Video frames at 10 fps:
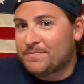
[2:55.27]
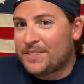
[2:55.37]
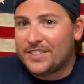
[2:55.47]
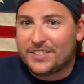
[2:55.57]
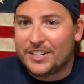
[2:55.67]

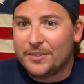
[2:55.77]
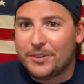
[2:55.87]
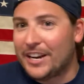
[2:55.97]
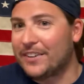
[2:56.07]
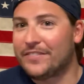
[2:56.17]
seeing what
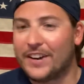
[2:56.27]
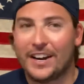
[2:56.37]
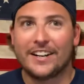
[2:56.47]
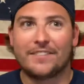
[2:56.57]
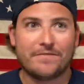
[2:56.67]
I can
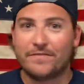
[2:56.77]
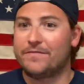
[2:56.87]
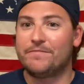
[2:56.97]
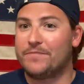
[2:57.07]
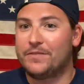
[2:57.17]
find. I
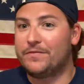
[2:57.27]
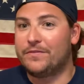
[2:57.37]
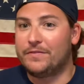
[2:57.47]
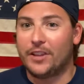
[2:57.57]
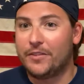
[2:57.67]

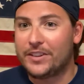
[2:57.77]
love it.